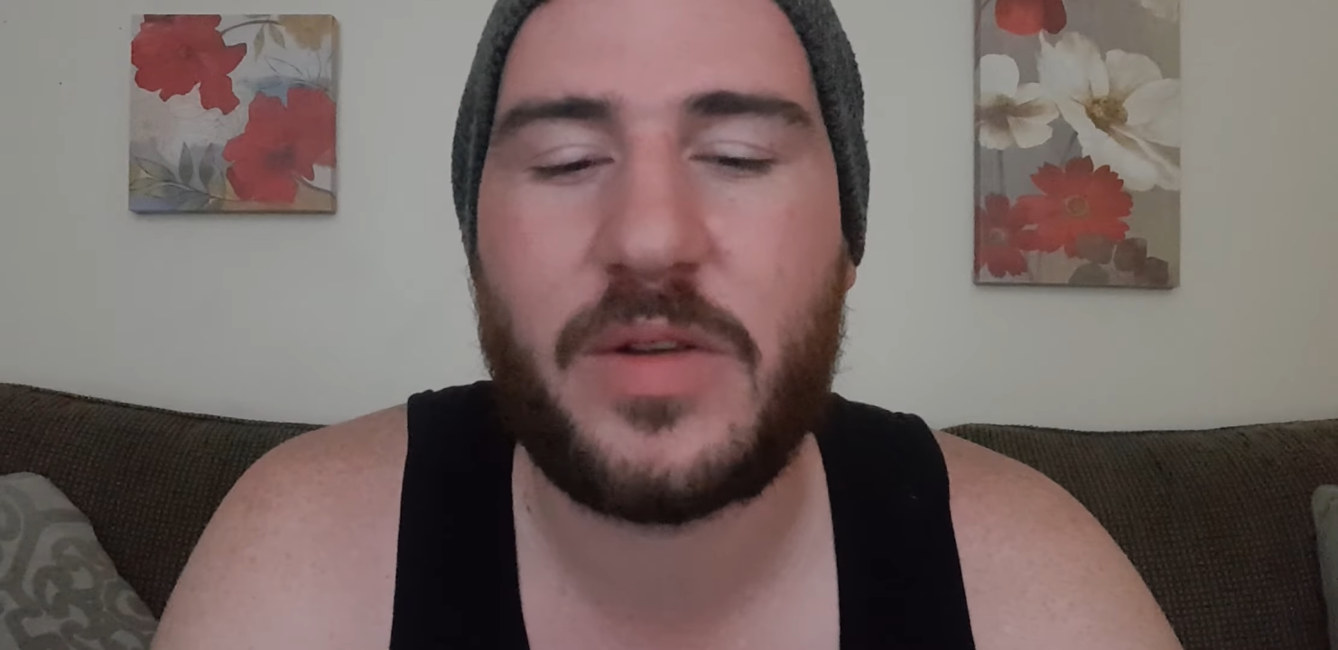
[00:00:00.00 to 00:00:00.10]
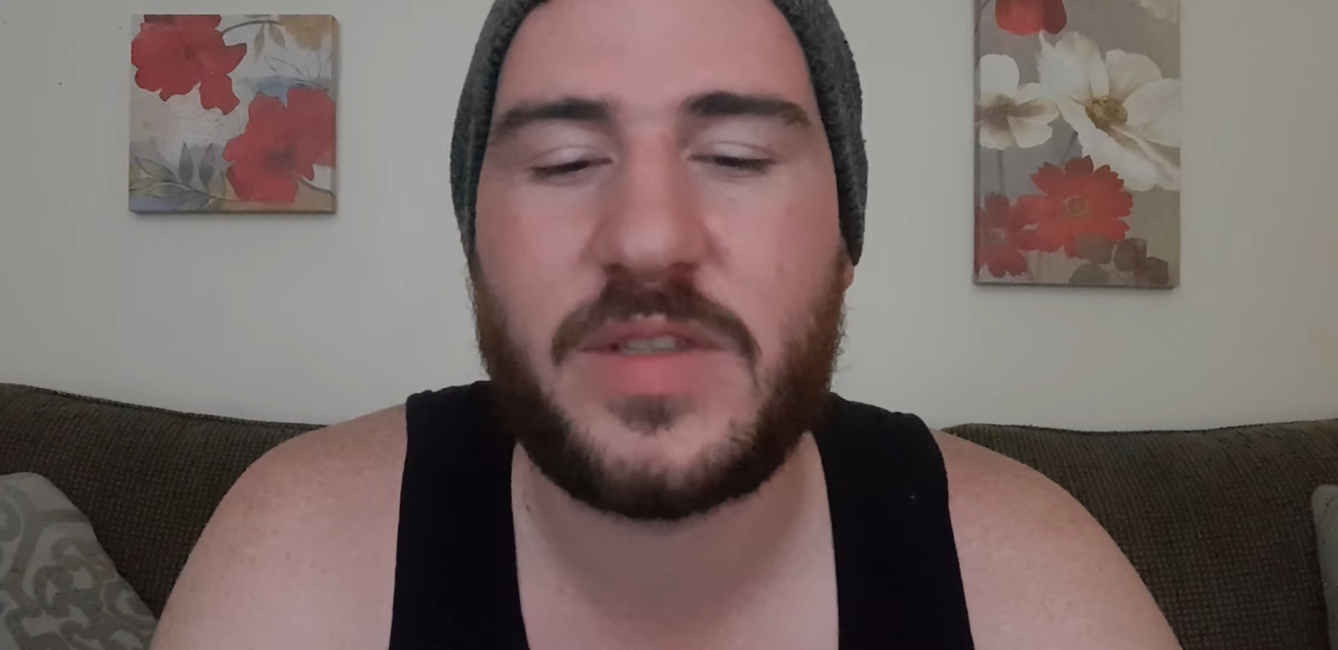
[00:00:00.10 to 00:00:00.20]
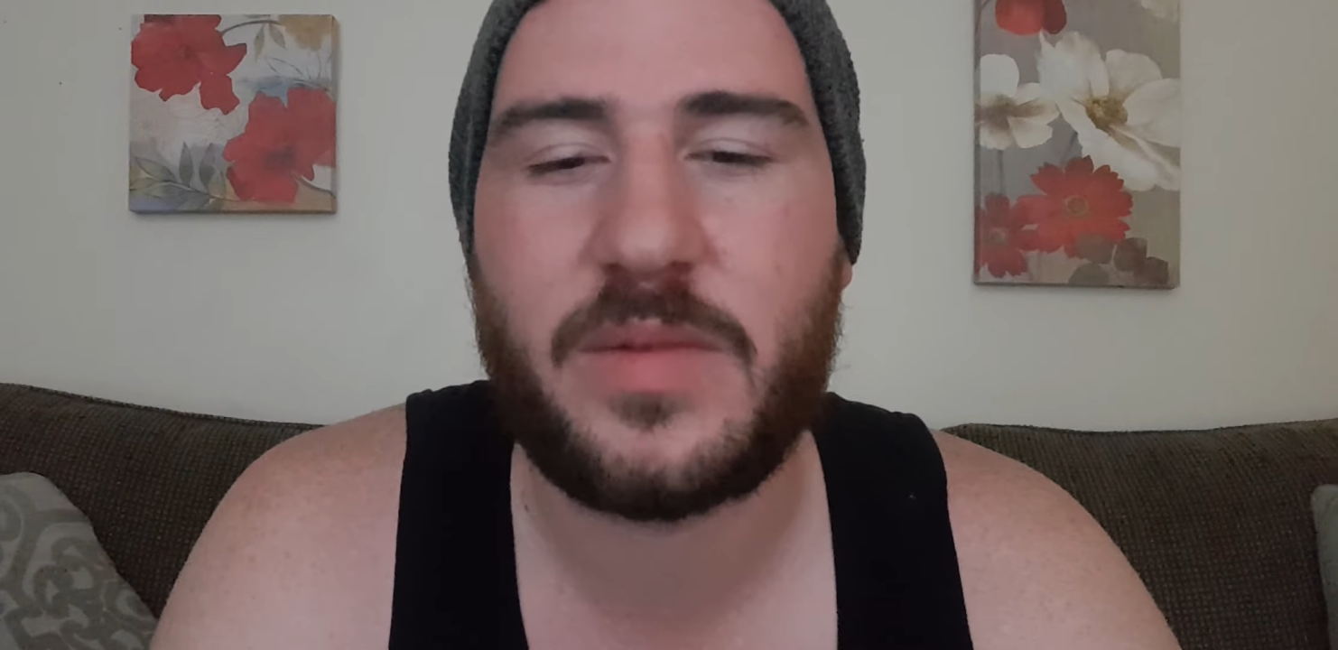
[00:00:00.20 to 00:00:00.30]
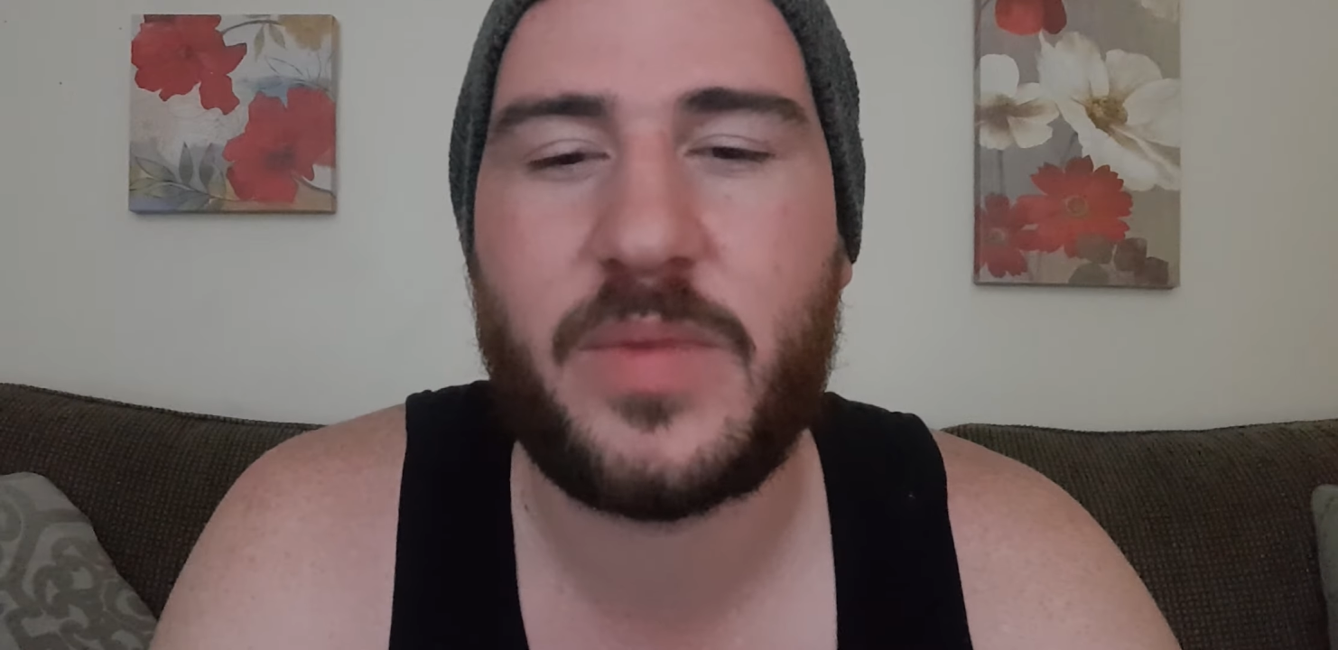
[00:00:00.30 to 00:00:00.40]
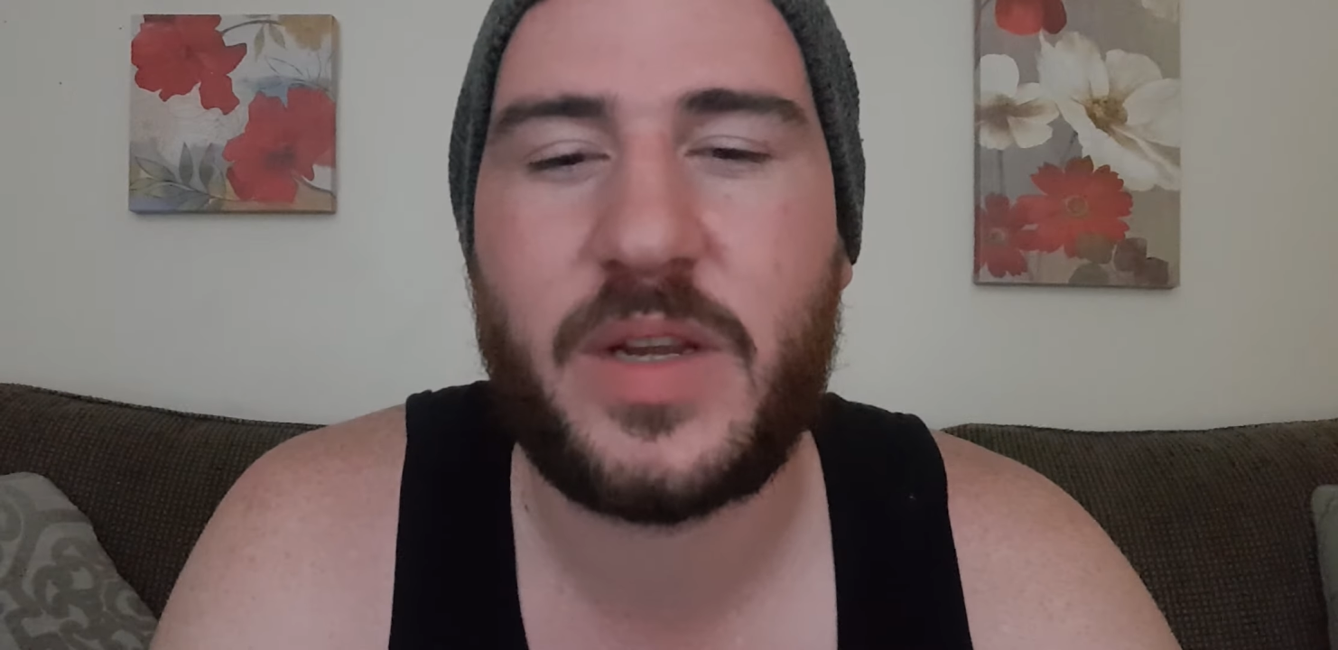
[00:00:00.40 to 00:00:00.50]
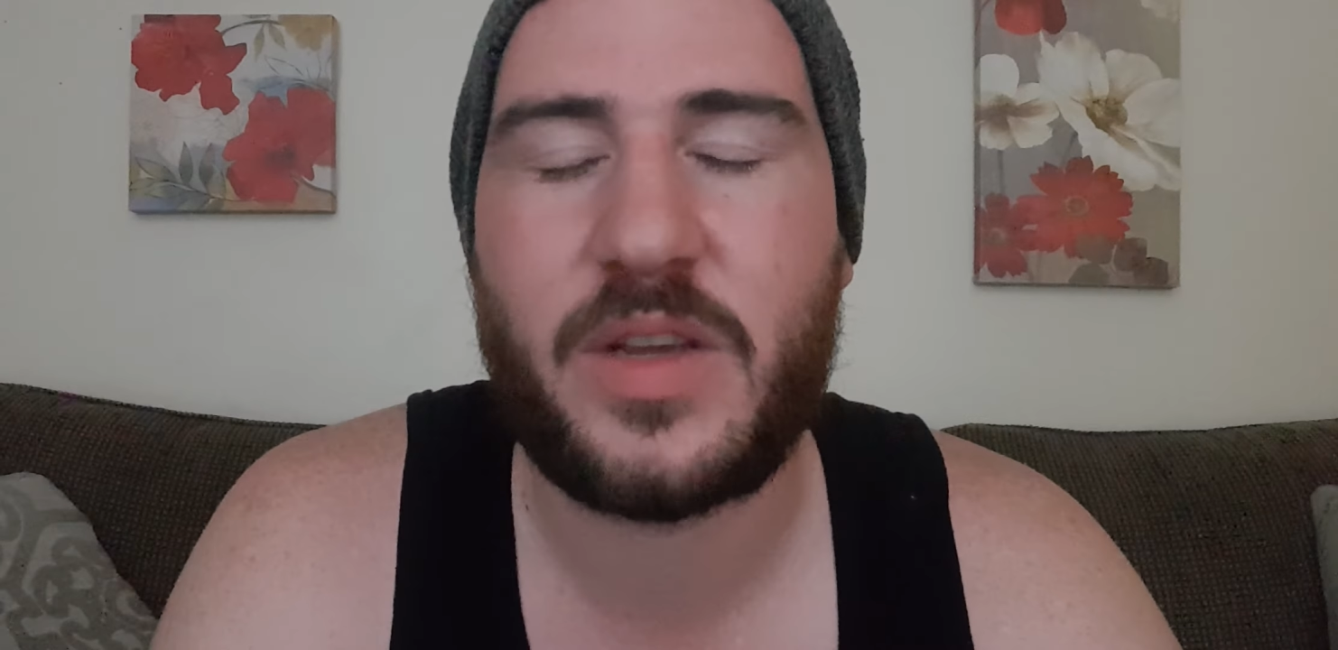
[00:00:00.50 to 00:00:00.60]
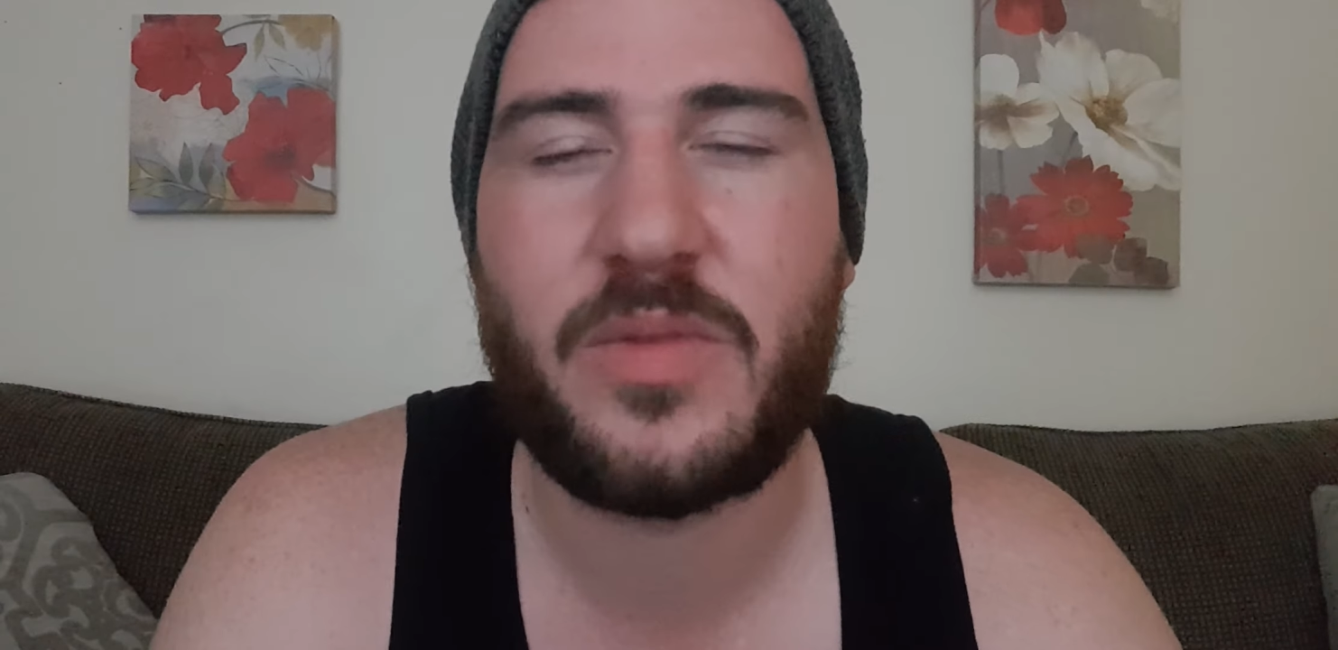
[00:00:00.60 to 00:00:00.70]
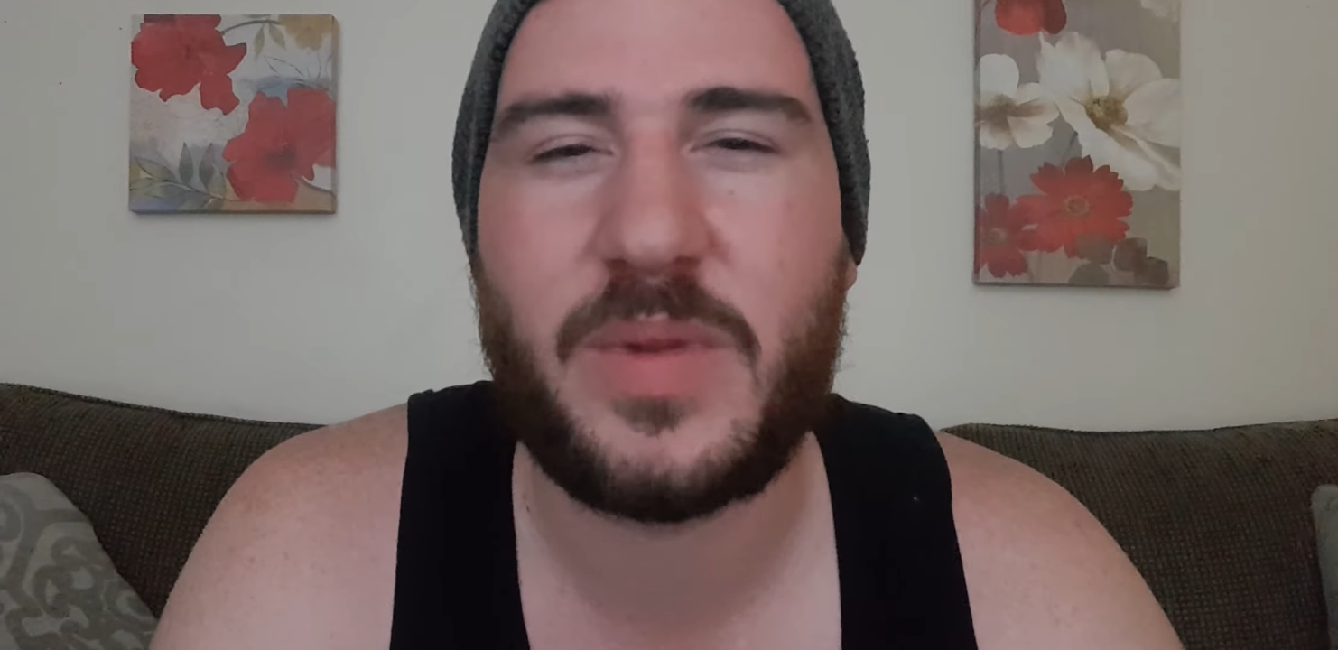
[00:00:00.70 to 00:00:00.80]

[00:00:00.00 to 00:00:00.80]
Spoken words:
somebody could